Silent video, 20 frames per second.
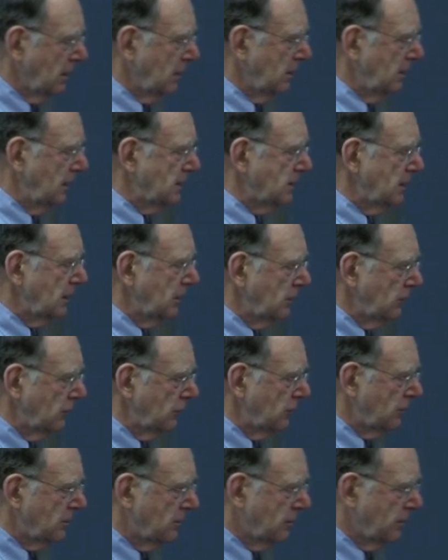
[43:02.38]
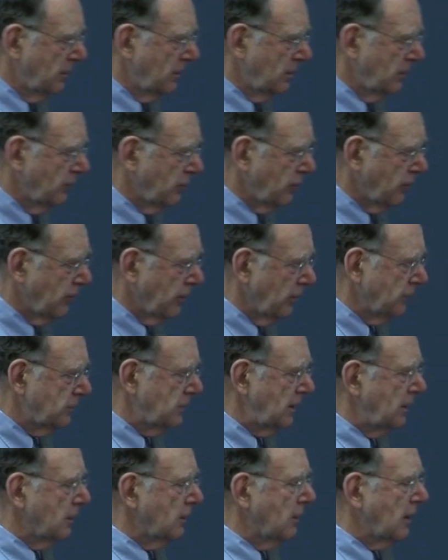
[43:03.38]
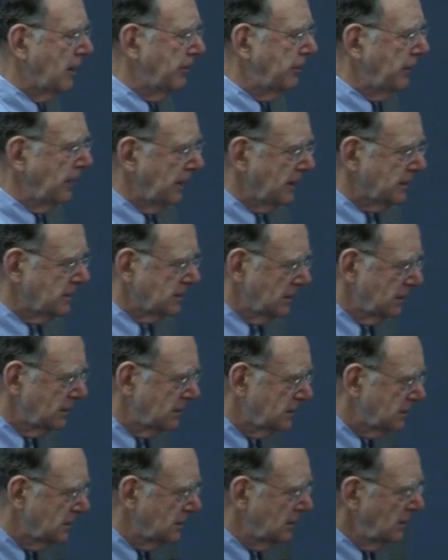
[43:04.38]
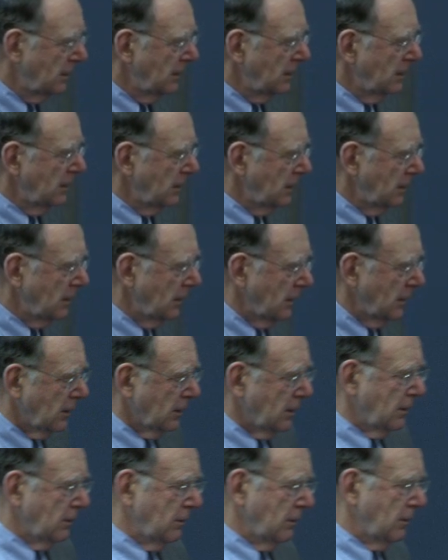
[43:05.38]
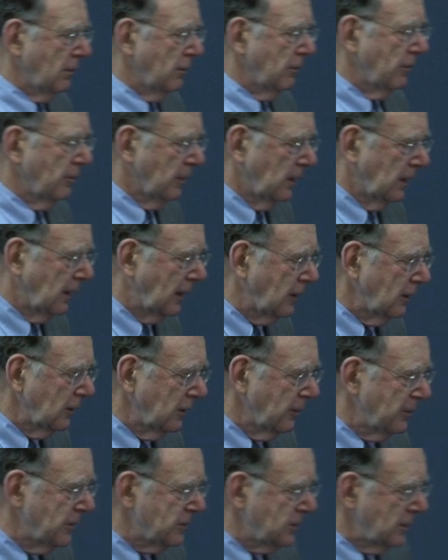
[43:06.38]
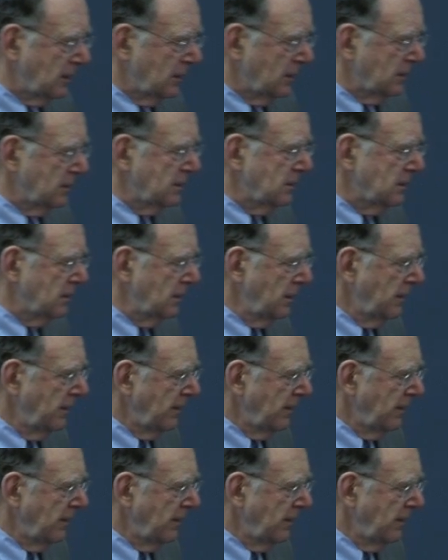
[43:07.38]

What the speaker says: These include protein complexes or molecular machines,